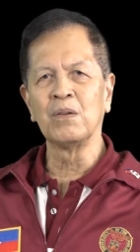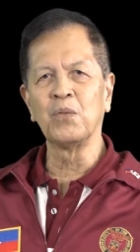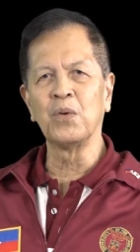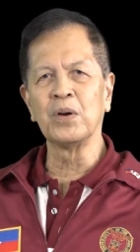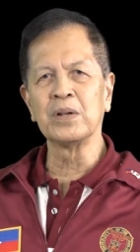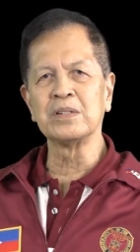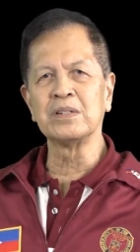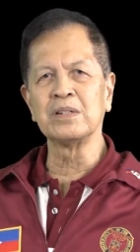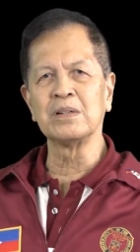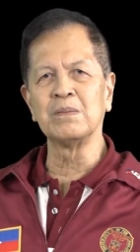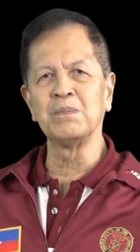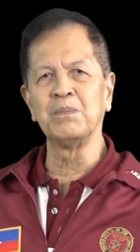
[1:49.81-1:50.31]

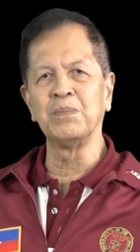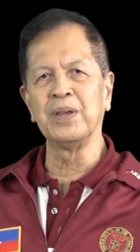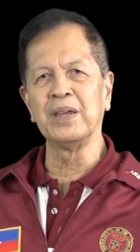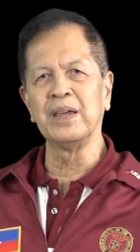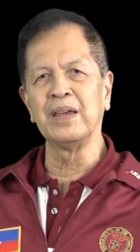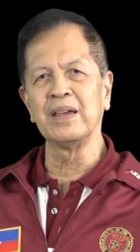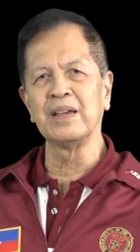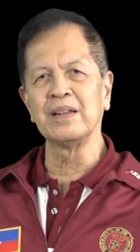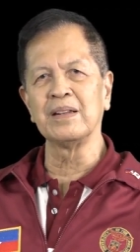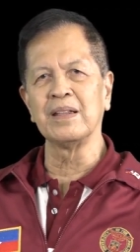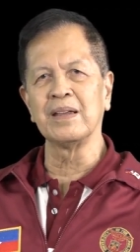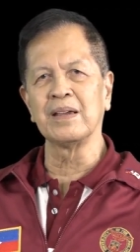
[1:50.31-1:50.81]
was her
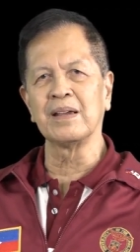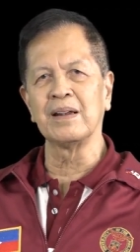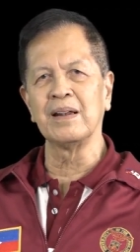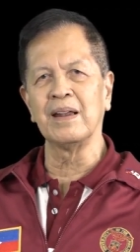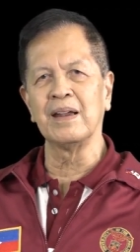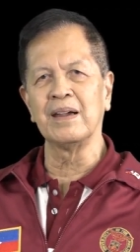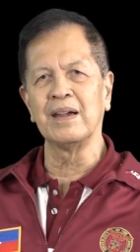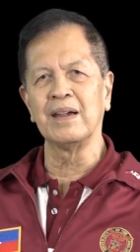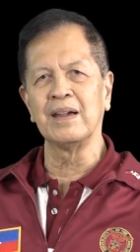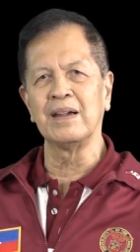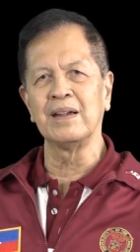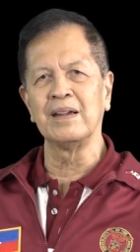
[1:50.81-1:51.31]
being
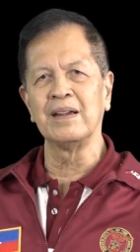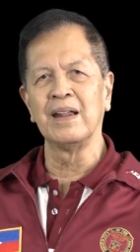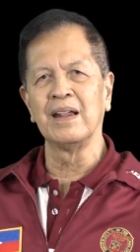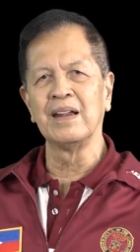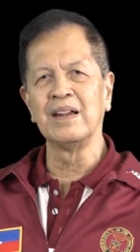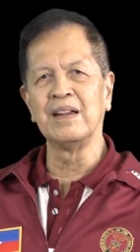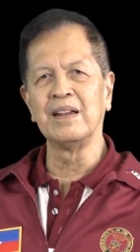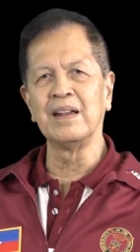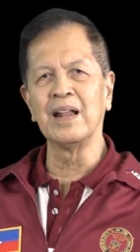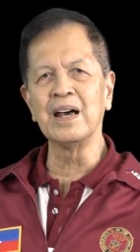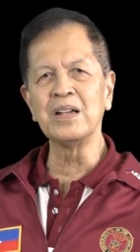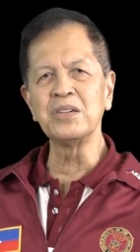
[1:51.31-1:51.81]
declared
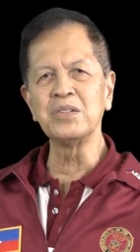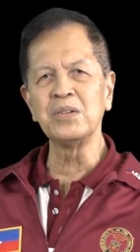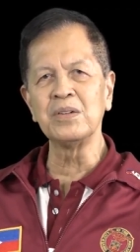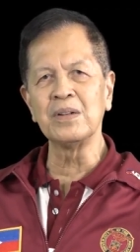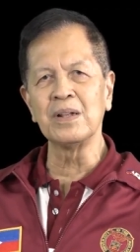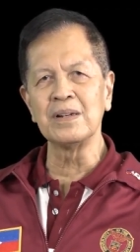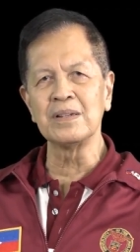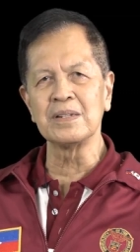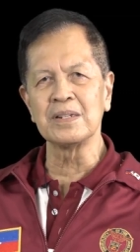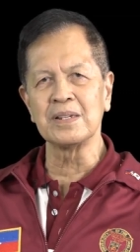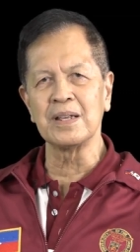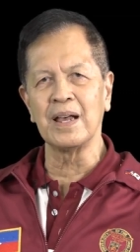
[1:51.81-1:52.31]

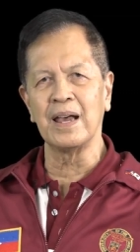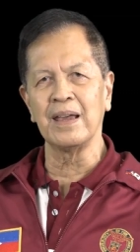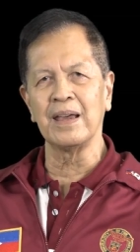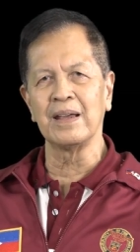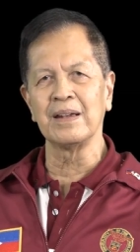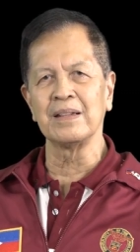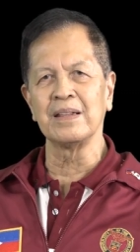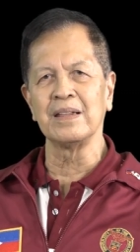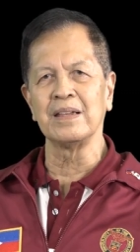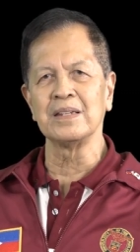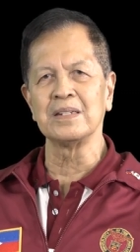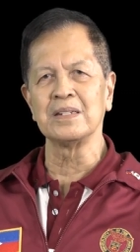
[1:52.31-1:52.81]
National
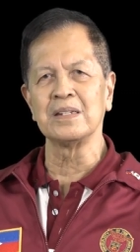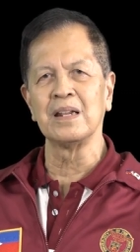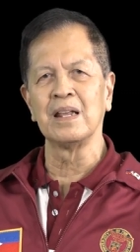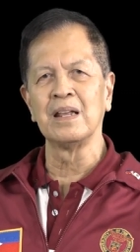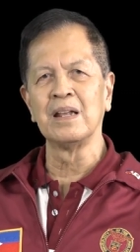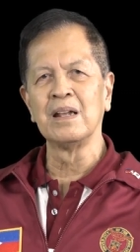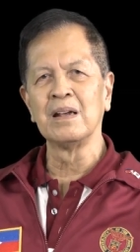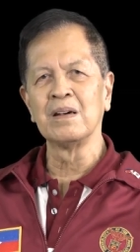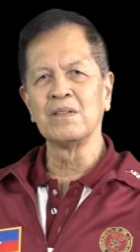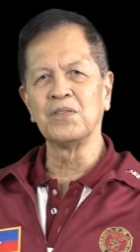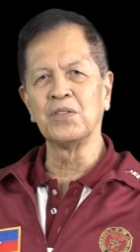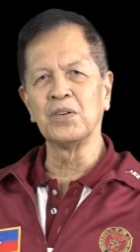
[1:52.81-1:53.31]
Scientist
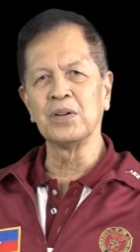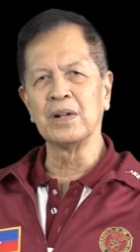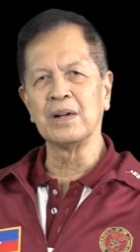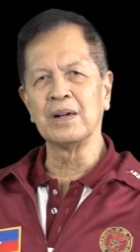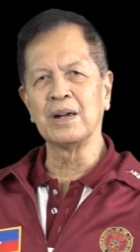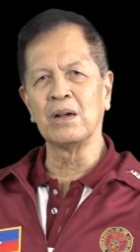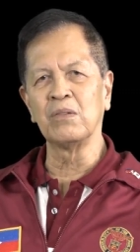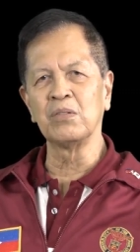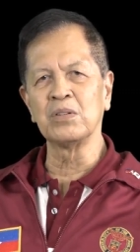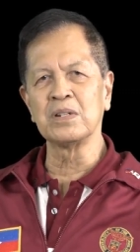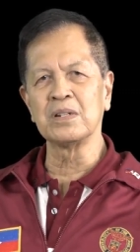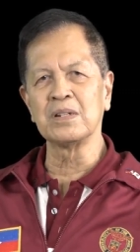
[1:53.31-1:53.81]
for
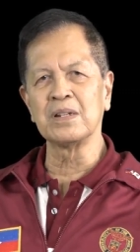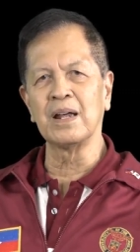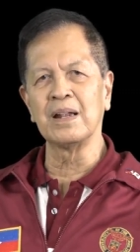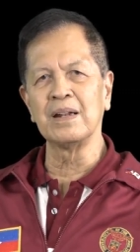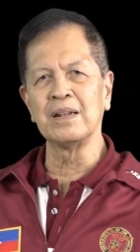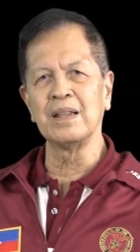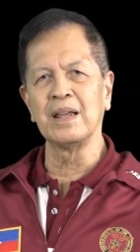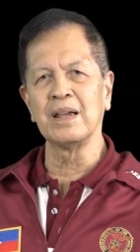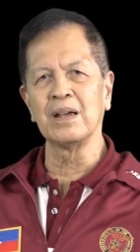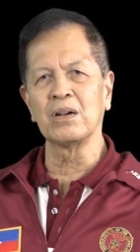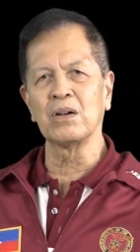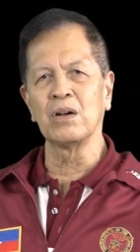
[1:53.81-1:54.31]
her
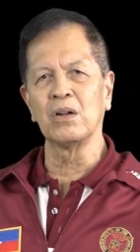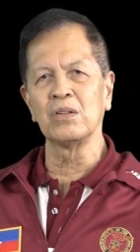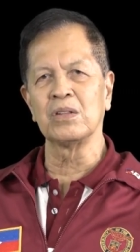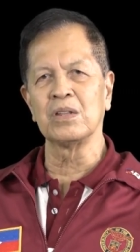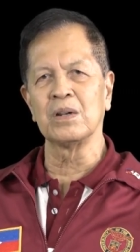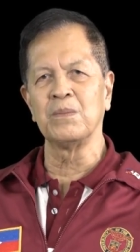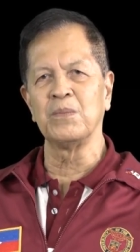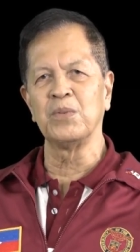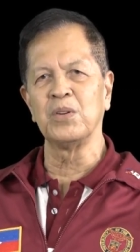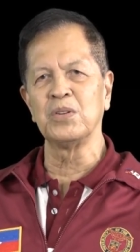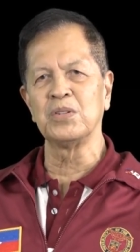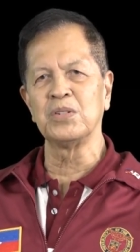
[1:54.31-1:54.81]
outstanding
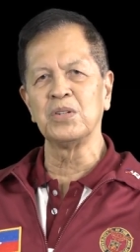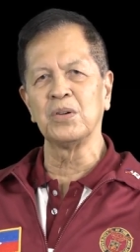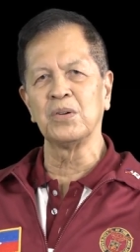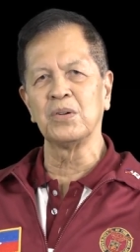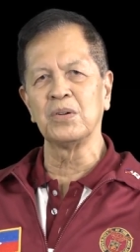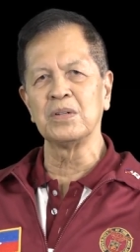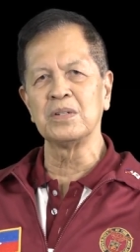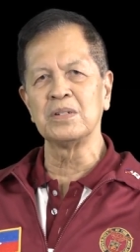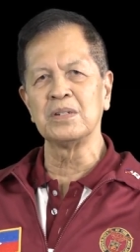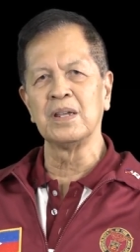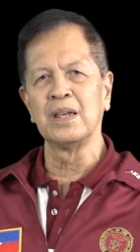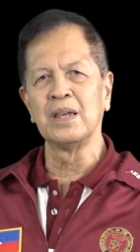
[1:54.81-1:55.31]

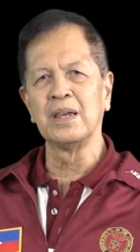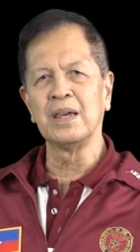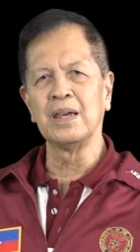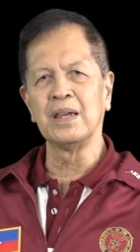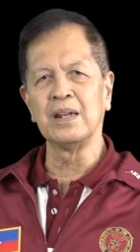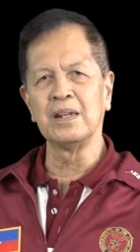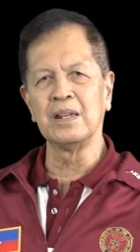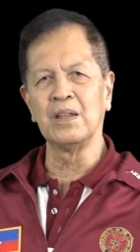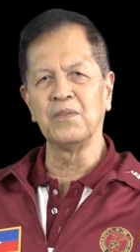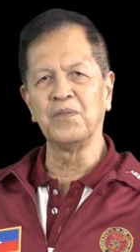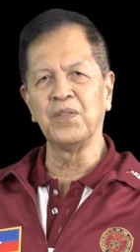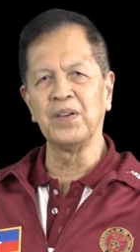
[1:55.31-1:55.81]
contributions
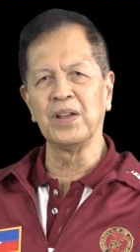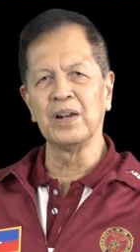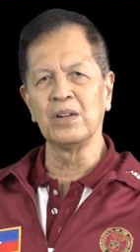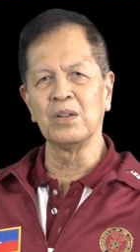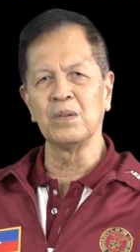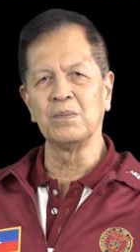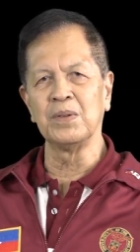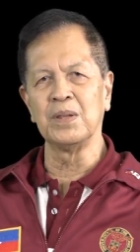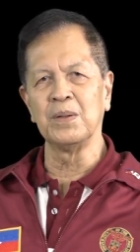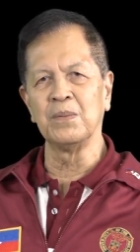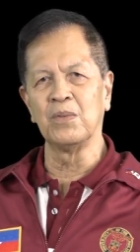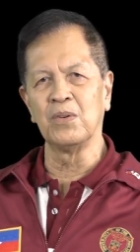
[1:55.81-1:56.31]
in the
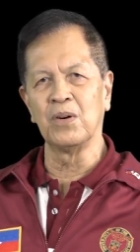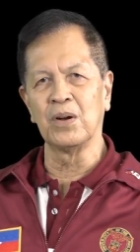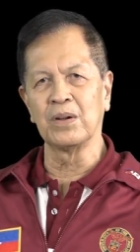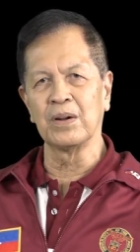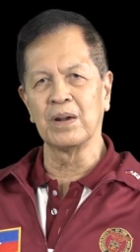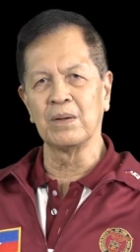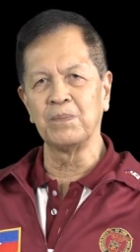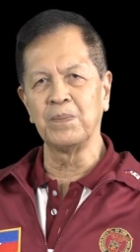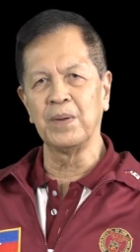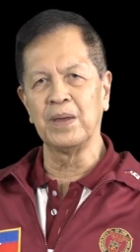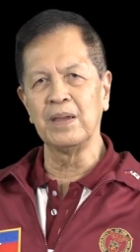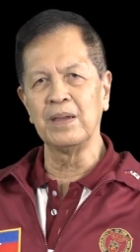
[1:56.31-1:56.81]
field of
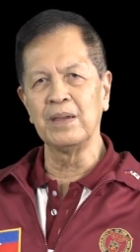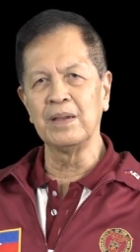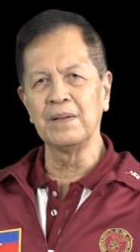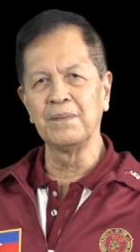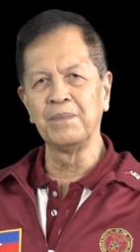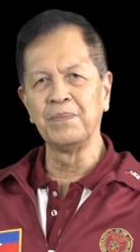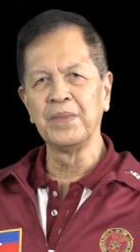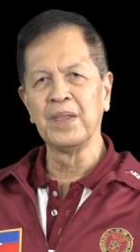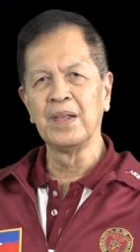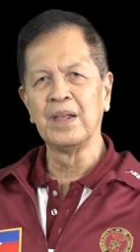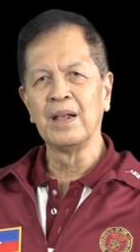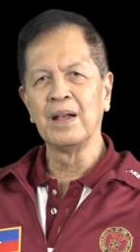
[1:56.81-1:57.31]
demography,
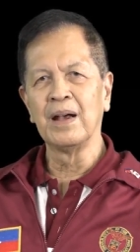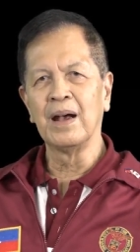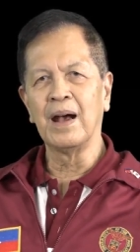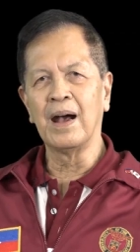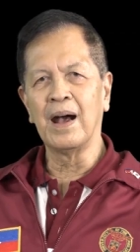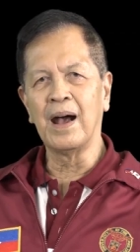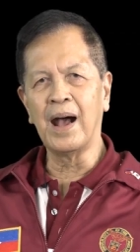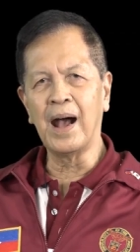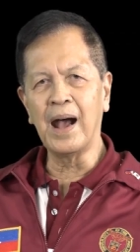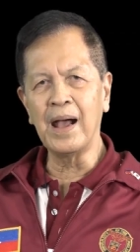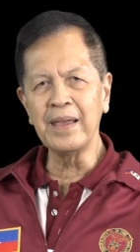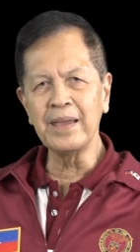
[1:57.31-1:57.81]

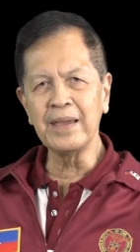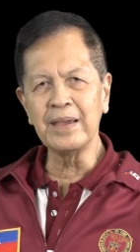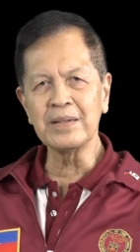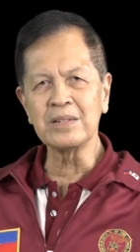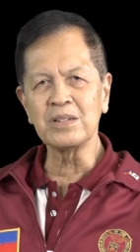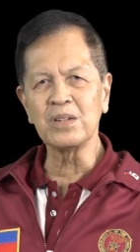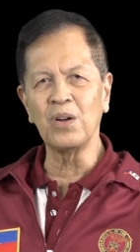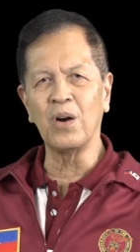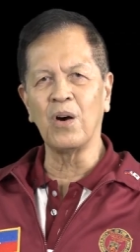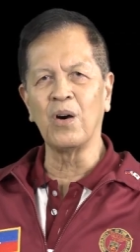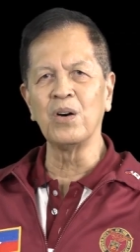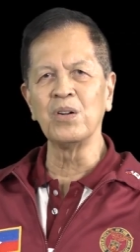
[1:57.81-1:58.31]

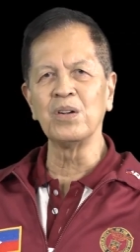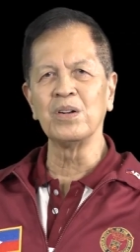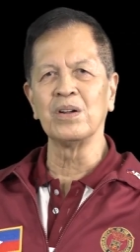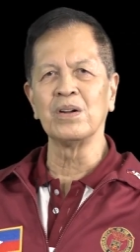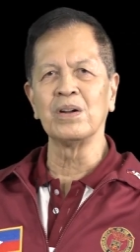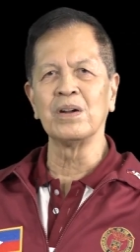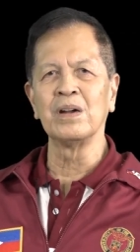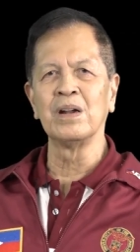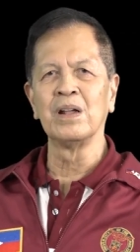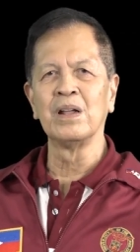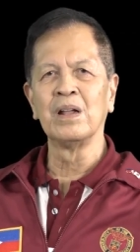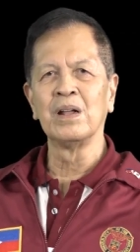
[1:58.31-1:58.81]
highest
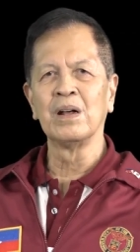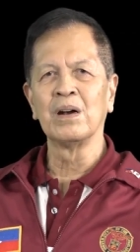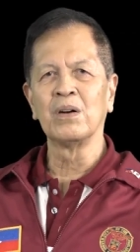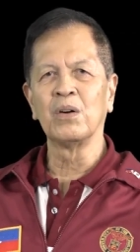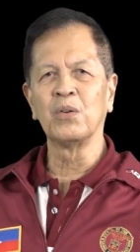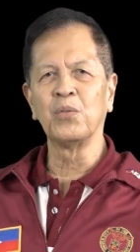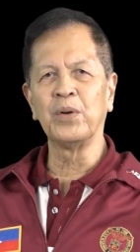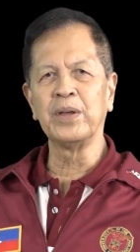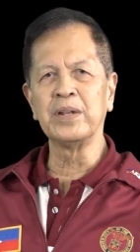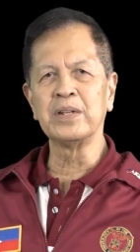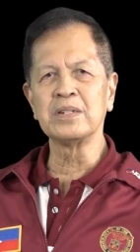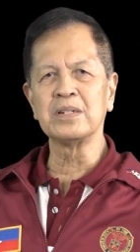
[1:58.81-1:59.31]
honor
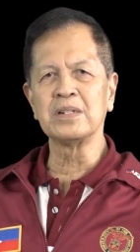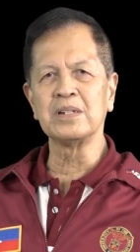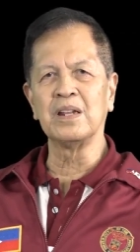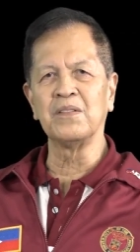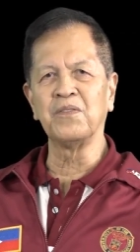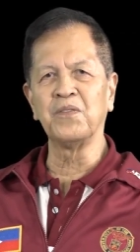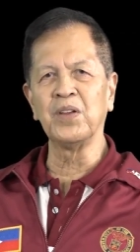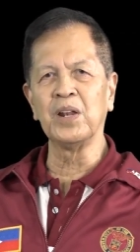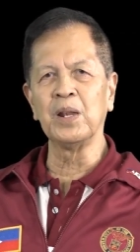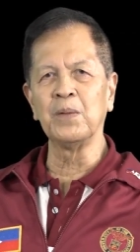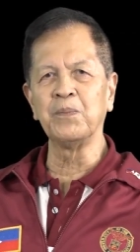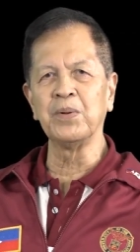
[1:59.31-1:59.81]
which
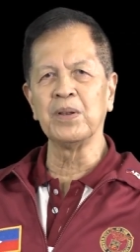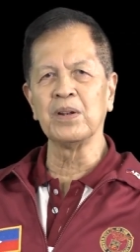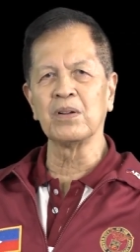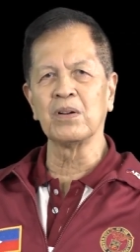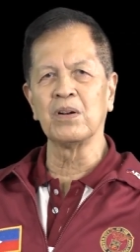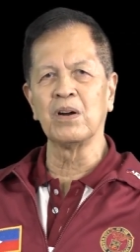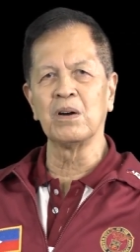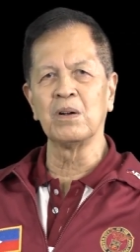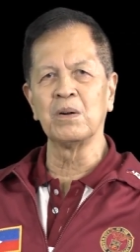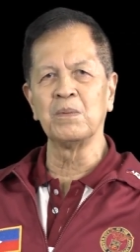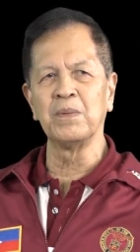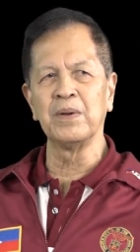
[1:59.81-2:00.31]
the
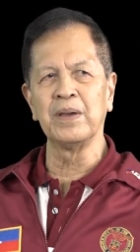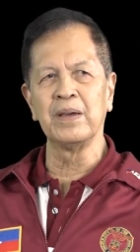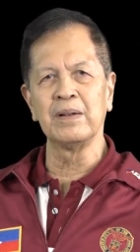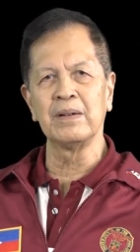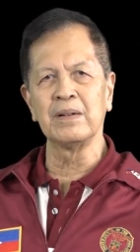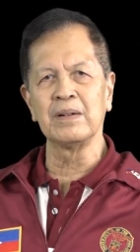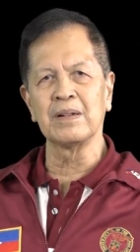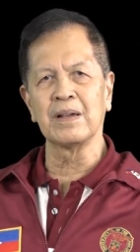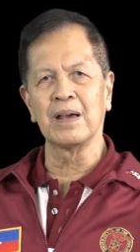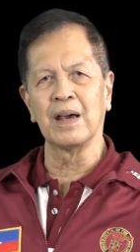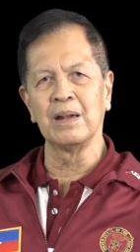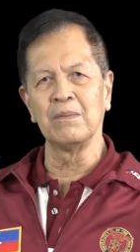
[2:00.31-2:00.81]
Philippine
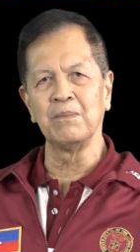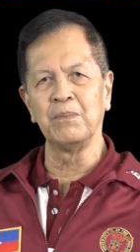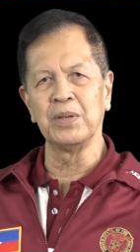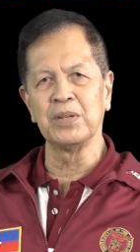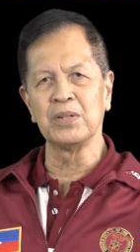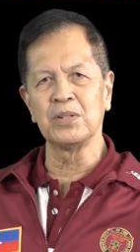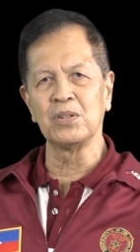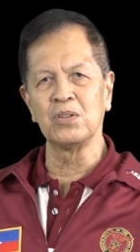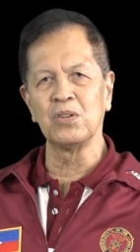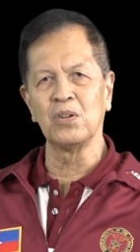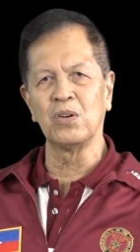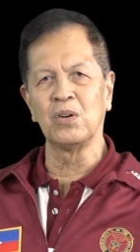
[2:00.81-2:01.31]
government can
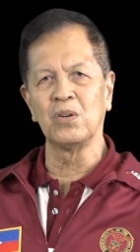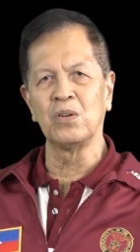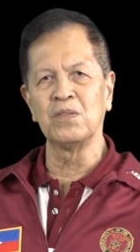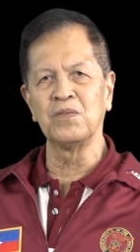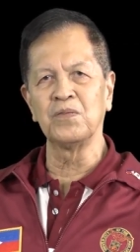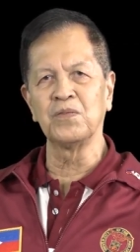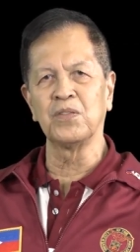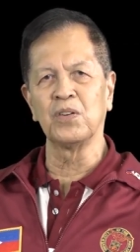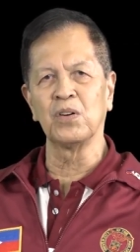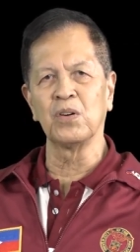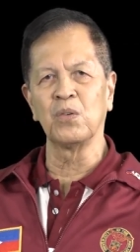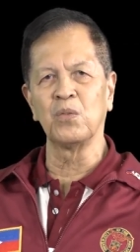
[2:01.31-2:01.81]

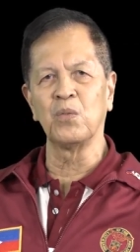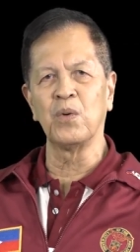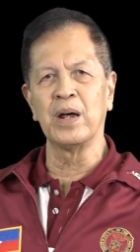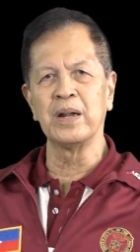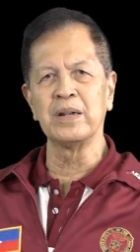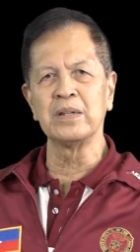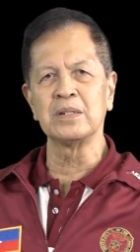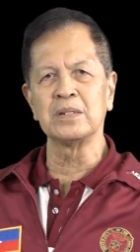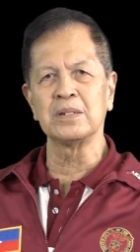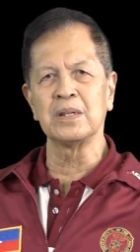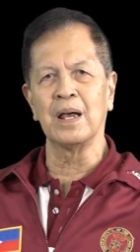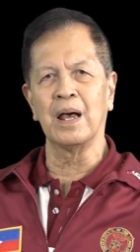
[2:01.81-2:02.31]
bestow for
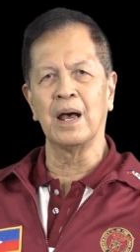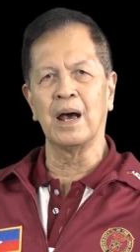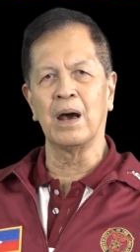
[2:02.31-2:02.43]
one's